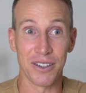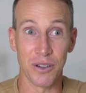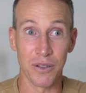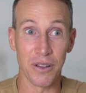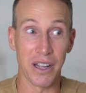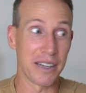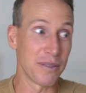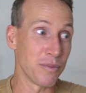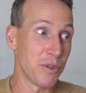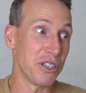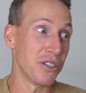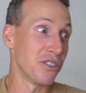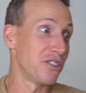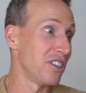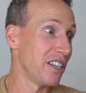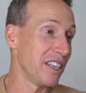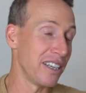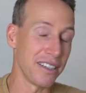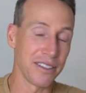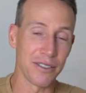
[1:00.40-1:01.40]
Like when you're
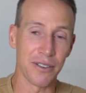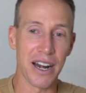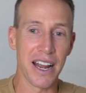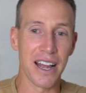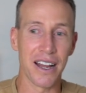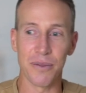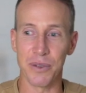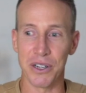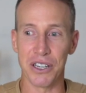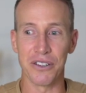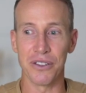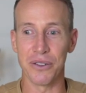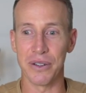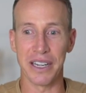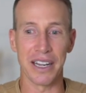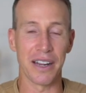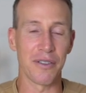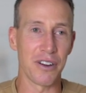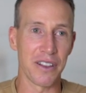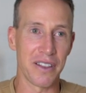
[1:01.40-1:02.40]
sitting around, when you're
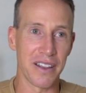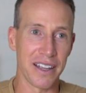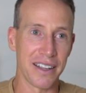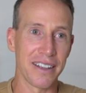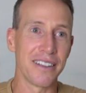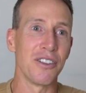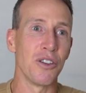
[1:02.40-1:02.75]
doing everything,